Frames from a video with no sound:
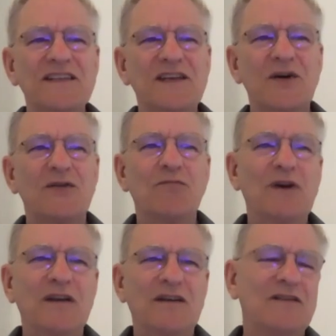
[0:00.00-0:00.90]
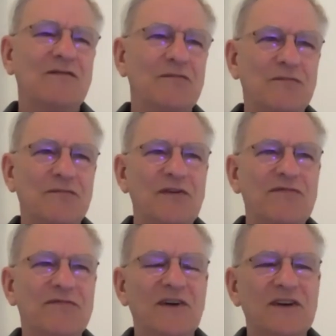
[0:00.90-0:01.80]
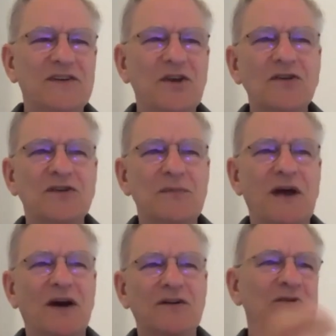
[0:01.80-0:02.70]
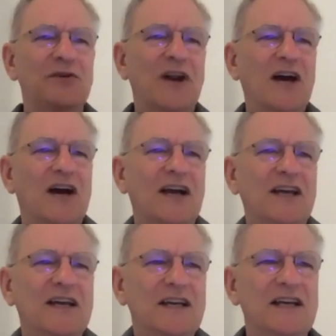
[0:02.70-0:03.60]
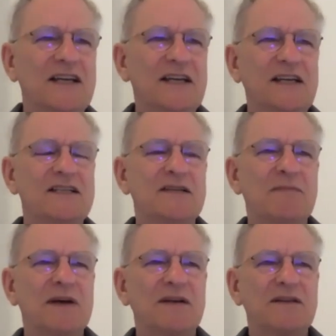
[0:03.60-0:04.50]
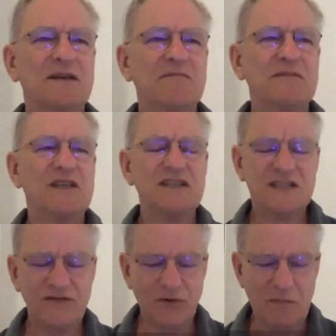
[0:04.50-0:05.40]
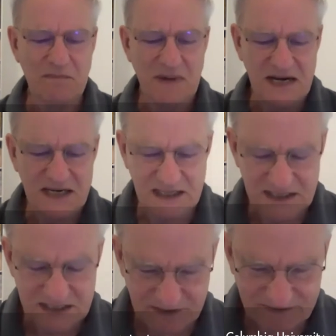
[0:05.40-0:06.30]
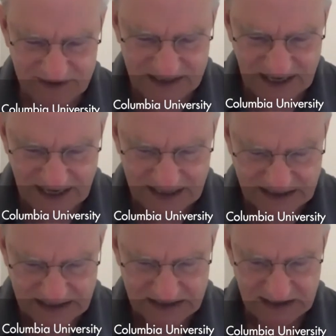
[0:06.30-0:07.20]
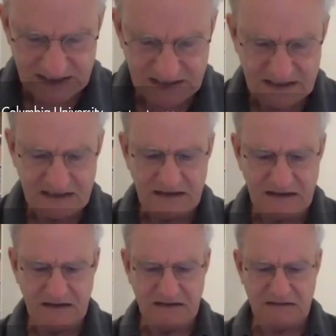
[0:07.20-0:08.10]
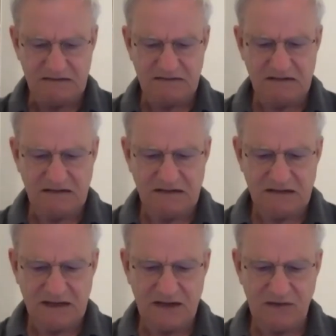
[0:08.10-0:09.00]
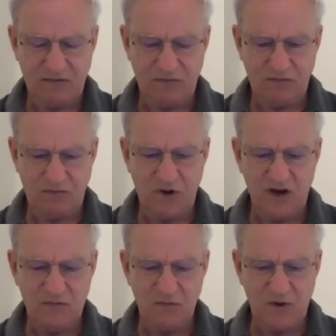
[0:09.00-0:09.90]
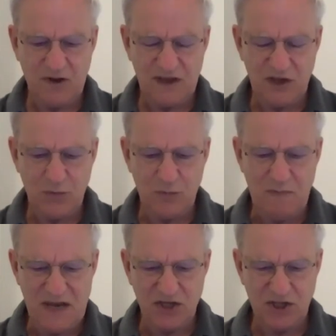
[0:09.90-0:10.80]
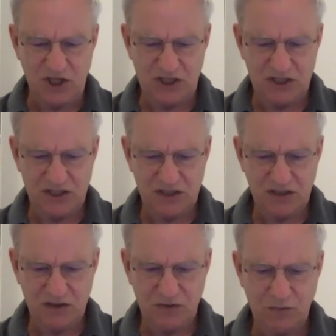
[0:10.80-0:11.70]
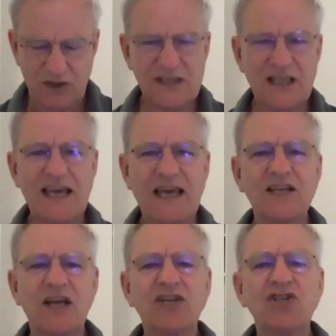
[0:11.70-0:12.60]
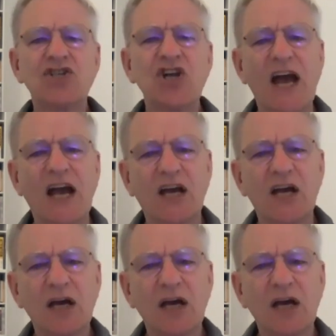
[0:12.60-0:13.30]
that we we've uh, talked about, you and I, is mm-hmm. about the these different meanings of test. Uh, like one one that you mentioned was like a, a check,